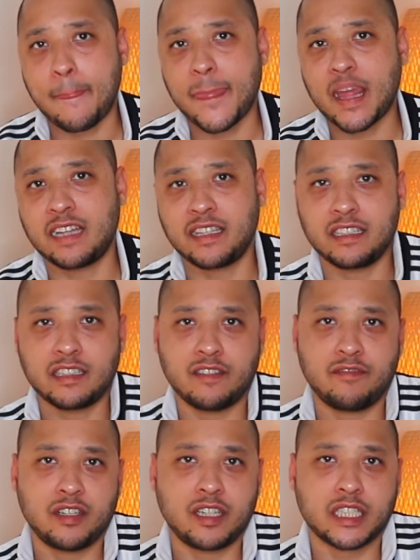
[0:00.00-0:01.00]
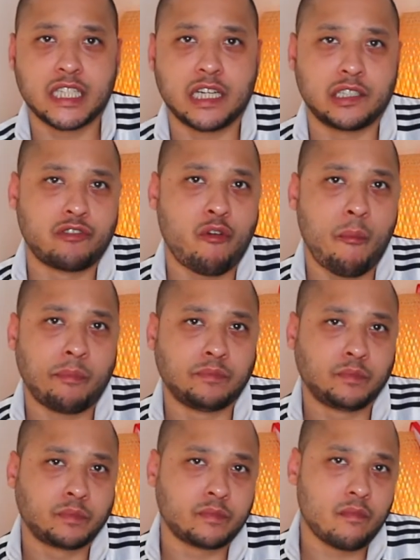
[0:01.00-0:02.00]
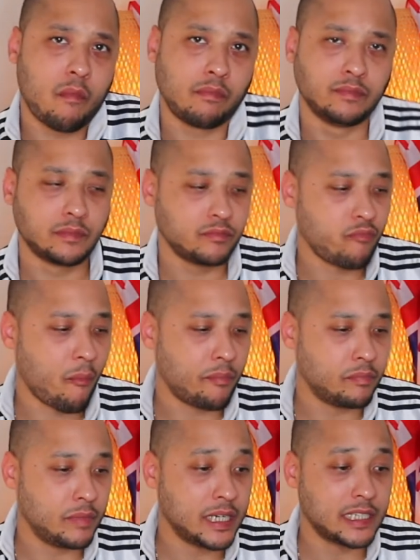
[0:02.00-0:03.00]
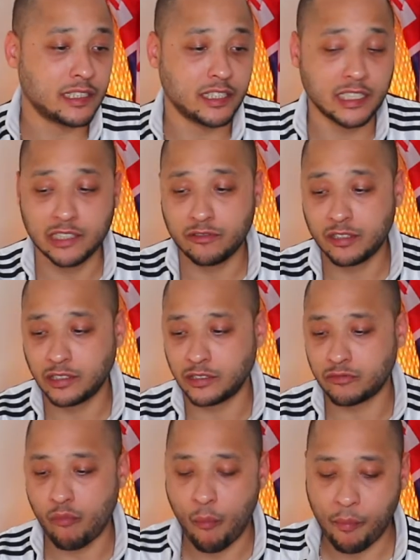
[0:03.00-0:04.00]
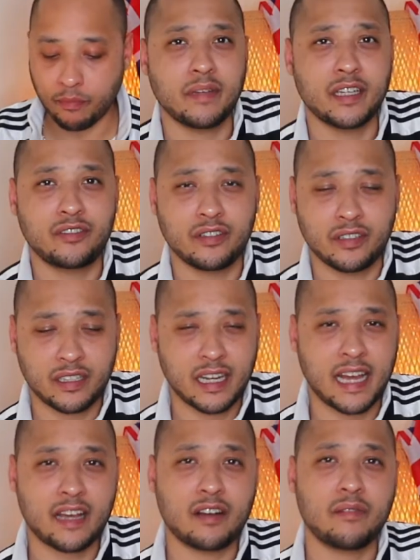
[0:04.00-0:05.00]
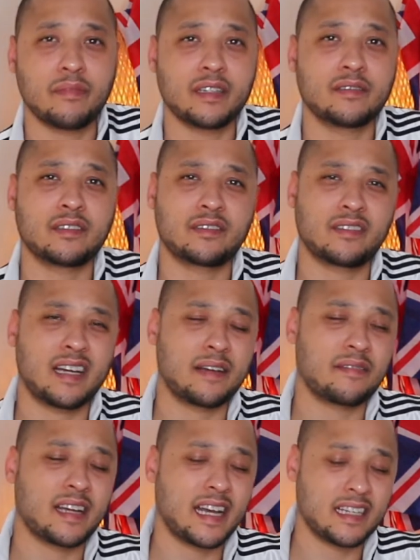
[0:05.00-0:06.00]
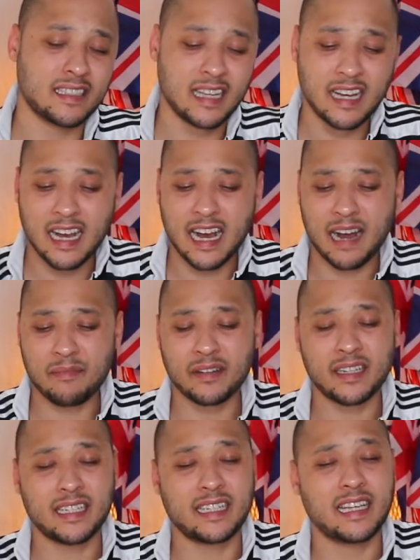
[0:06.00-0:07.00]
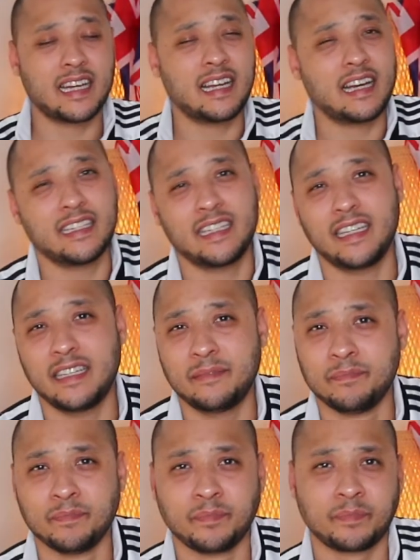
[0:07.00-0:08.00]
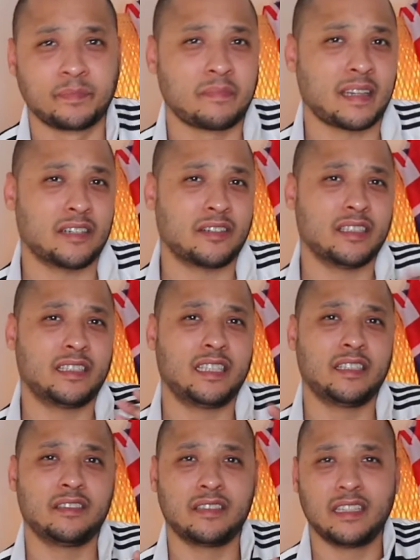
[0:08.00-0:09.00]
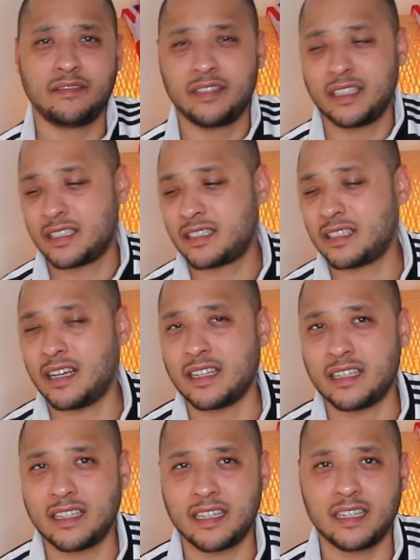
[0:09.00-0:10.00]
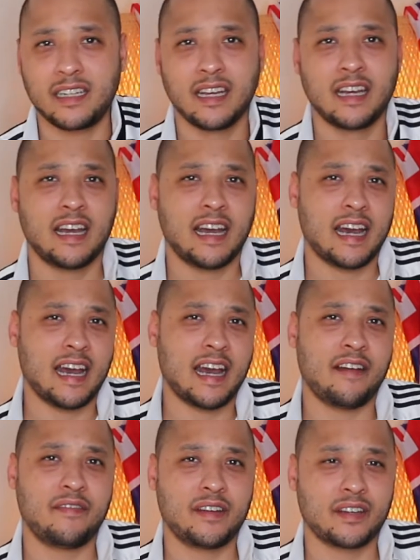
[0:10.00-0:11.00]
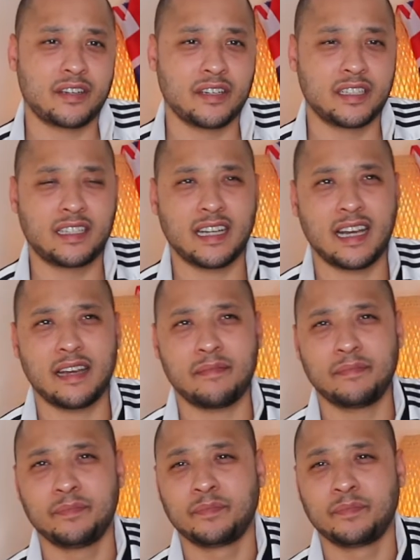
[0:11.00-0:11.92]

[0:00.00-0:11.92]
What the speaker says: I think they've learned how to make a Sunday roast. Make sure you like, comment, and subscribe, guys. I'm gonna get out of here and continue living this Sunday and having a good time.